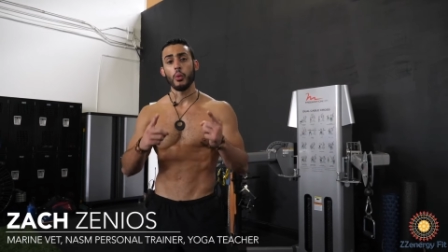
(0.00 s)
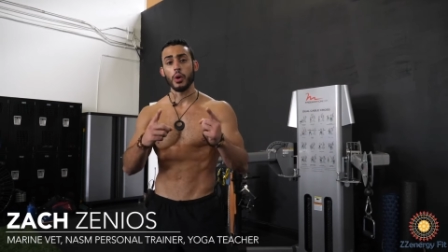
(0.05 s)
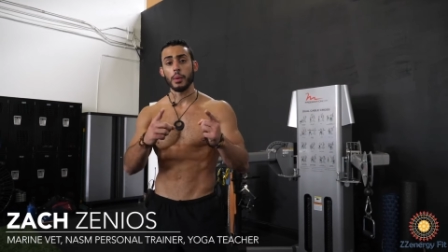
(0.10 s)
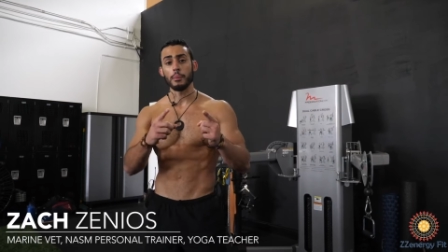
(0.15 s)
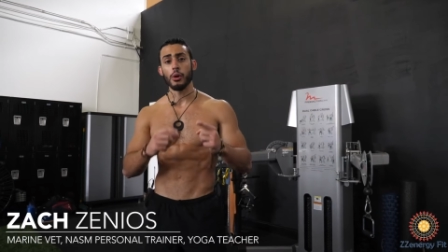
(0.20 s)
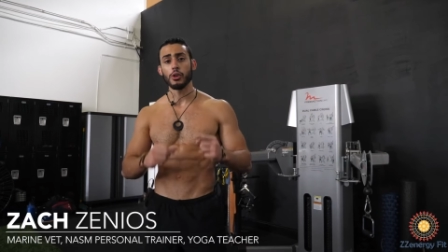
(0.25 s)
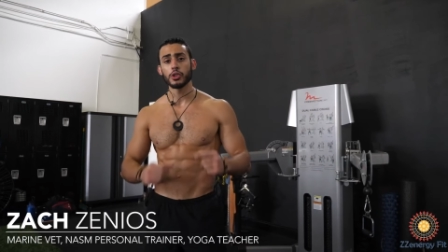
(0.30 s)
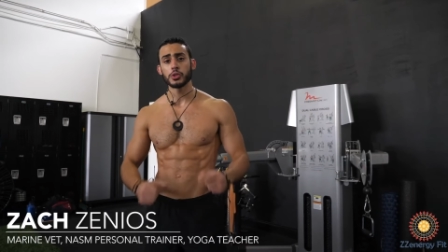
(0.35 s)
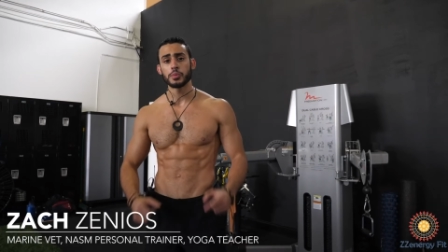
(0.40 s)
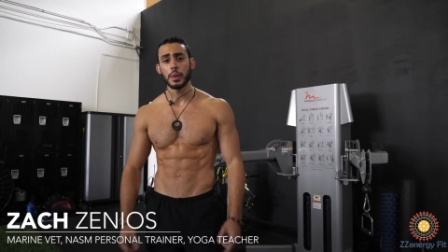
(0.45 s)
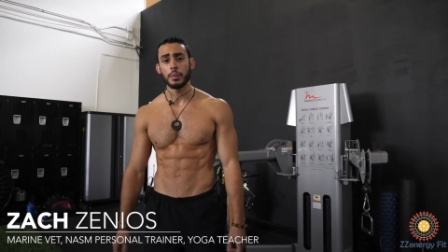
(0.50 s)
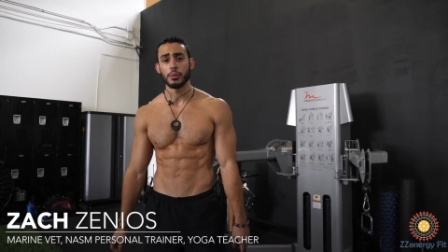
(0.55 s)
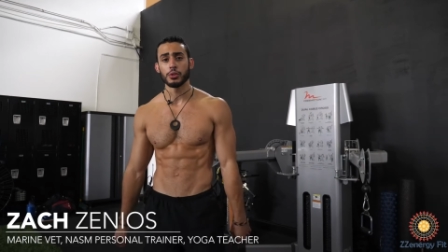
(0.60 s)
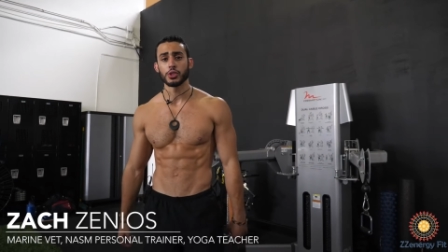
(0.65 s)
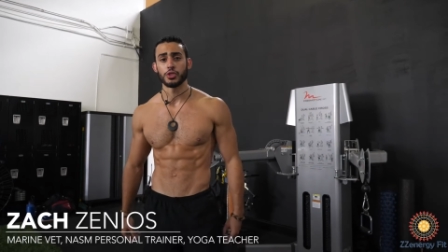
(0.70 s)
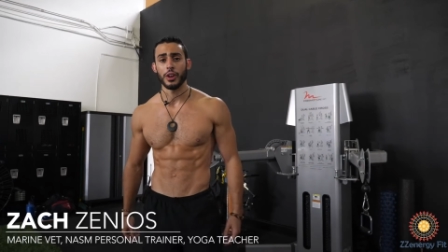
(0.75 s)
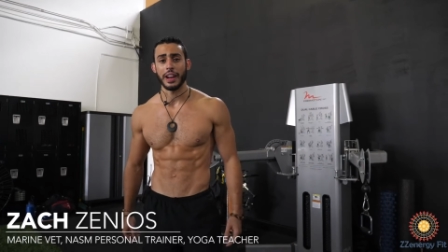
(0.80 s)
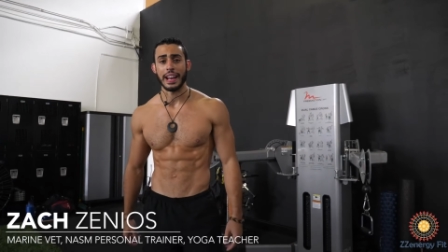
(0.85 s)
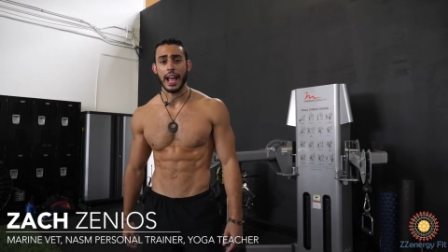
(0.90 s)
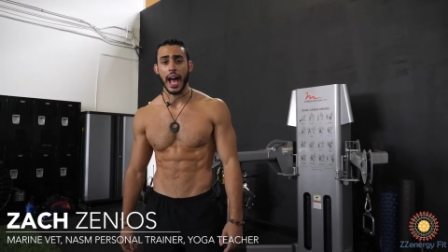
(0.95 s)
When most people
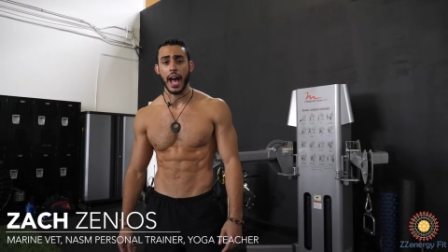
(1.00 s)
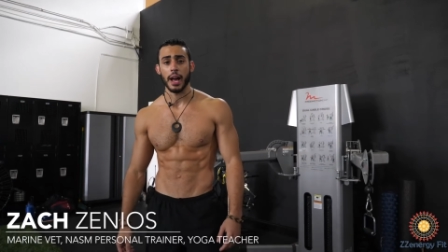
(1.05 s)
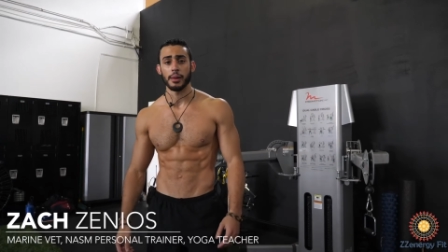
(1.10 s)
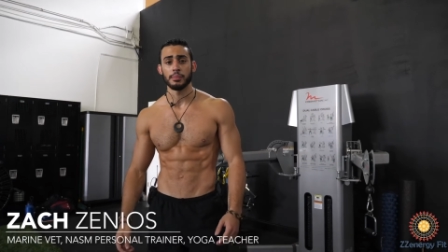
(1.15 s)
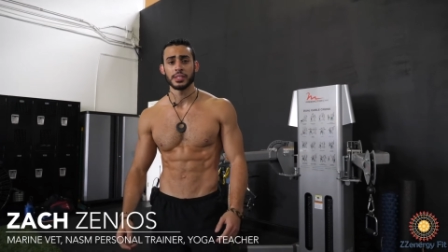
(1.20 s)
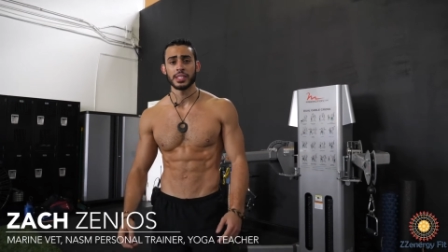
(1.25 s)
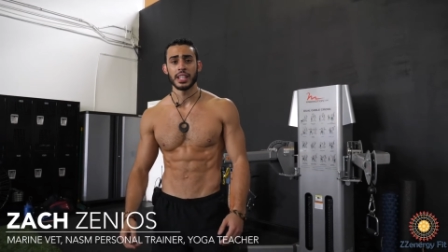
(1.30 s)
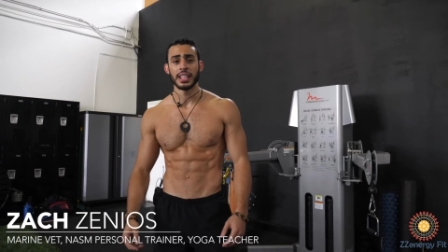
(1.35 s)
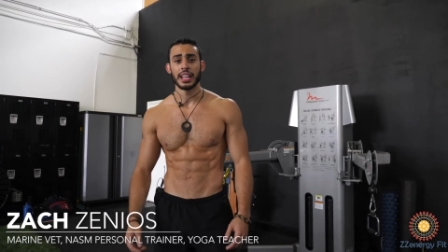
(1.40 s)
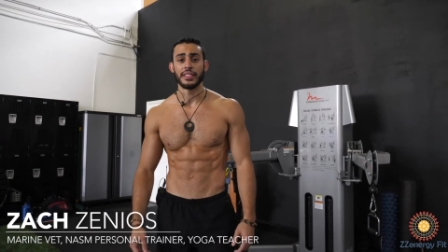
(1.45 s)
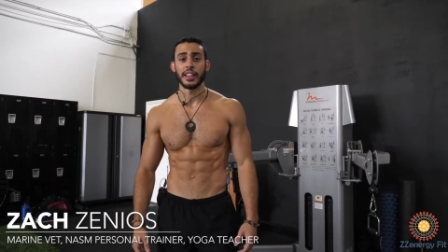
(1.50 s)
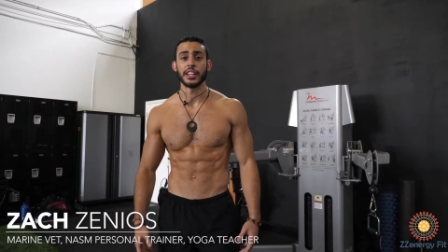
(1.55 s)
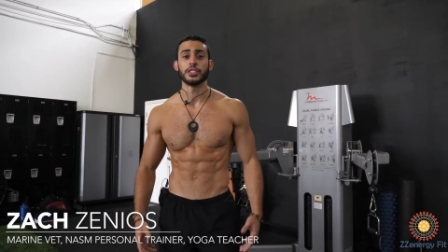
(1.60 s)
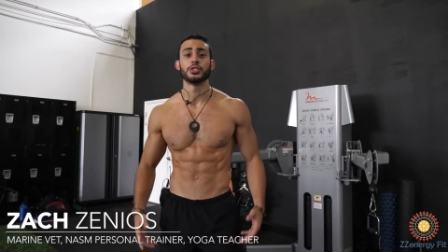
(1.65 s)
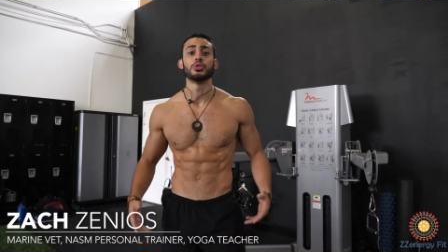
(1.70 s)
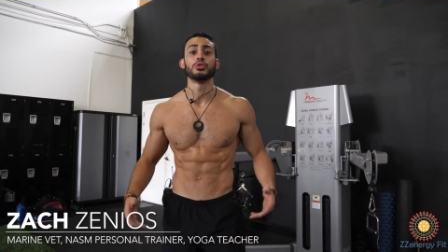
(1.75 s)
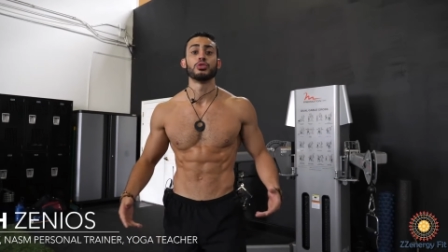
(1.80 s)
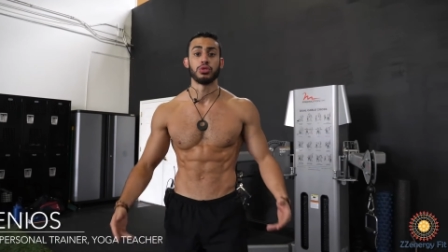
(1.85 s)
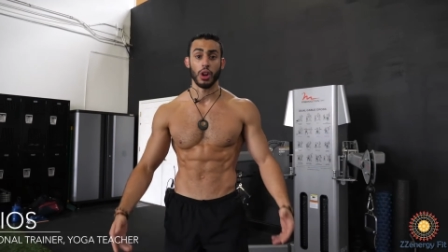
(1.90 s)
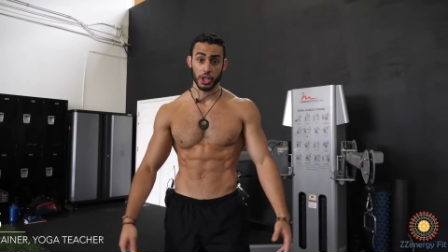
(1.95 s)
train abs, they
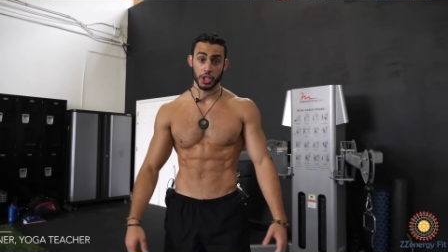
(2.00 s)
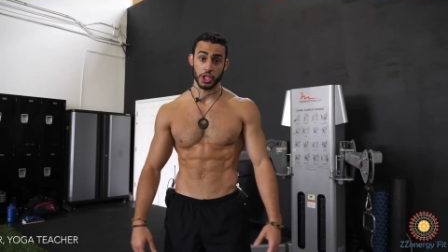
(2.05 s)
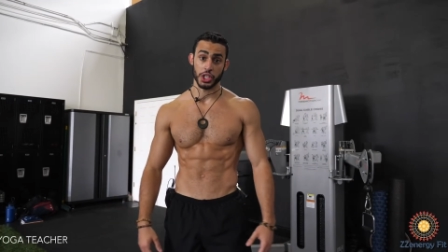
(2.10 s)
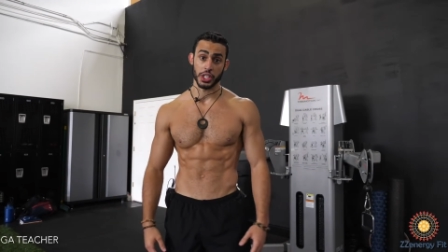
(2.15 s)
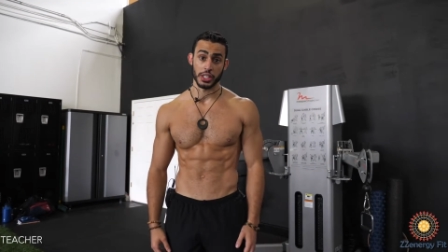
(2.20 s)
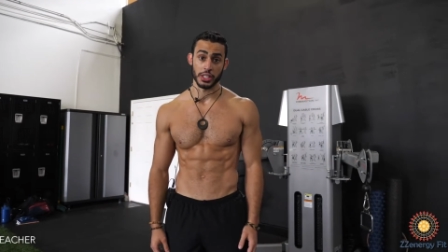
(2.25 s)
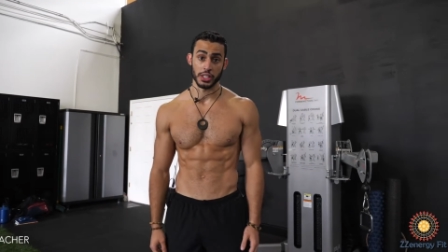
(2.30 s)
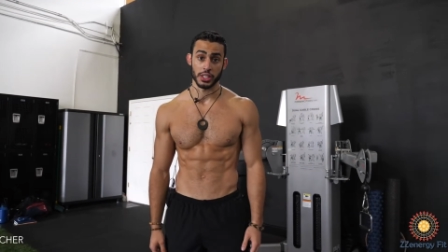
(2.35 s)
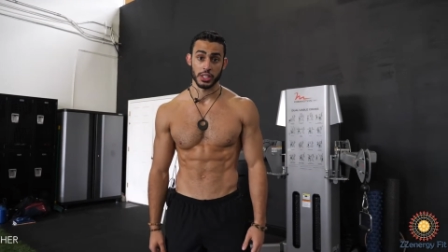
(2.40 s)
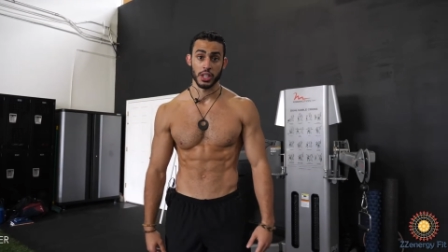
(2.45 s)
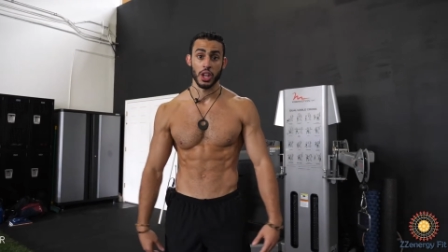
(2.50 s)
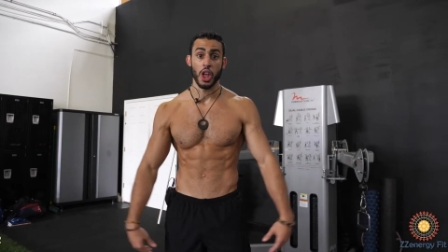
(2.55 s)
do crunches.